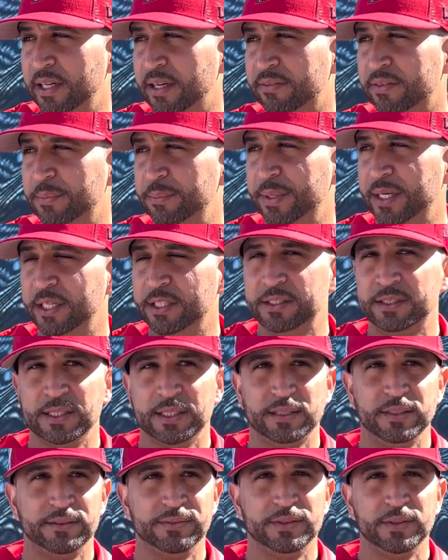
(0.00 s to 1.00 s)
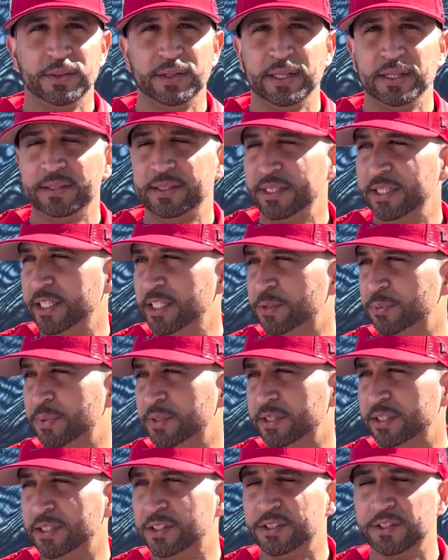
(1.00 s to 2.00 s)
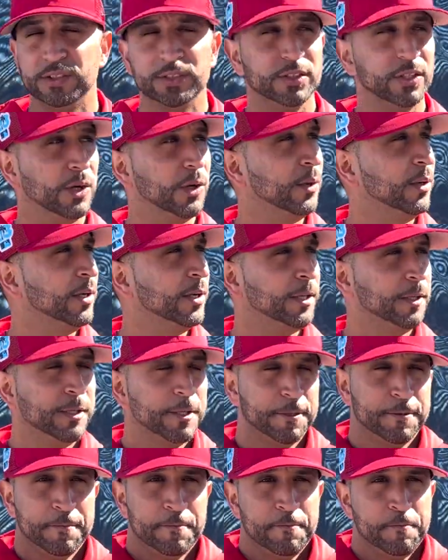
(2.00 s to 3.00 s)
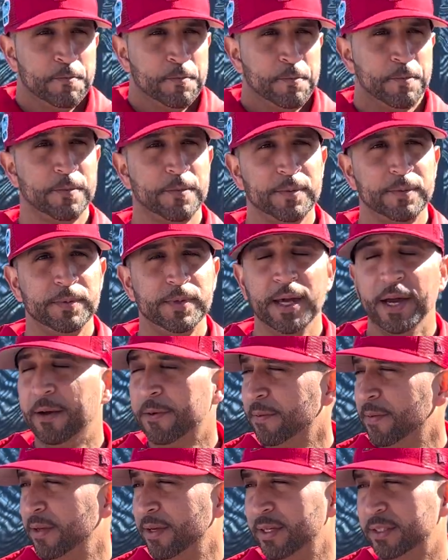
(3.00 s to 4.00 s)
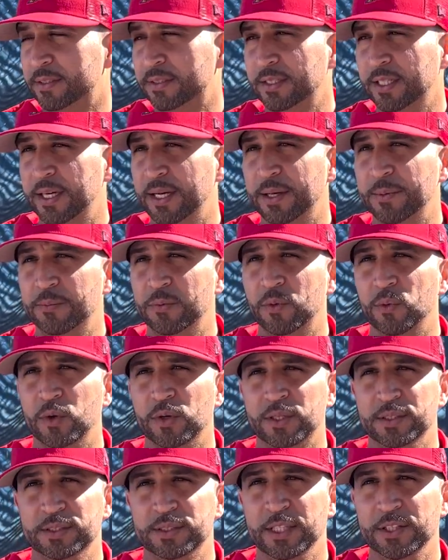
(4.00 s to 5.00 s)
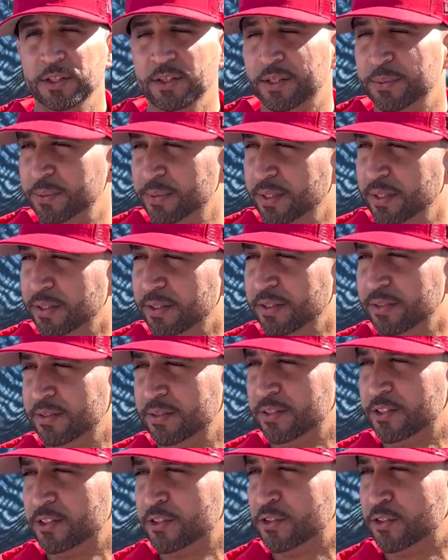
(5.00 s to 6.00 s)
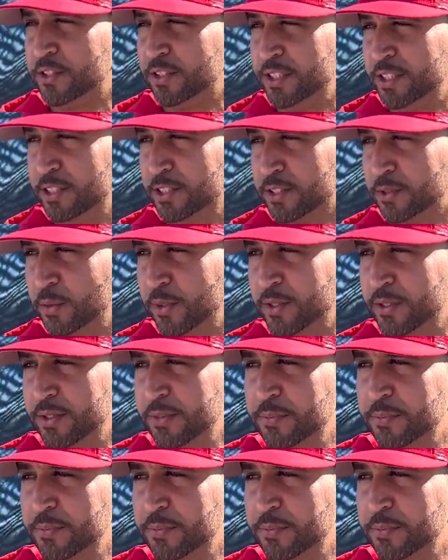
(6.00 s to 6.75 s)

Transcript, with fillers: off the bench that can fill that DH position. So, yeah, it's um, we'll continue to be strategic with it.